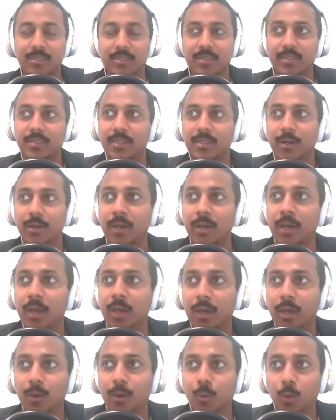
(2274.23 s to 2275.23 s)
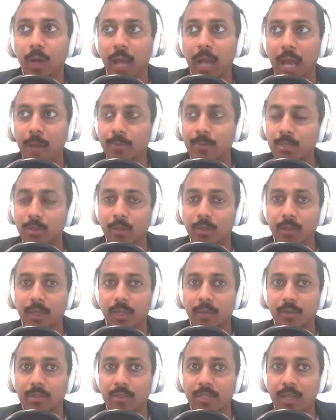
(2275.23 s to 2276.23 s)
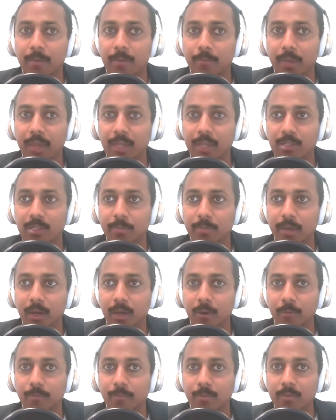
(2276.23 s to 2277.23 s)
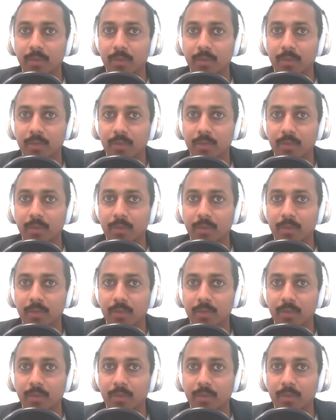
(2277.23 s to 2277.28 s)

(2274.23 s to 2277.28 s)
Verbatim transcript: And so we're absolutely on the same page about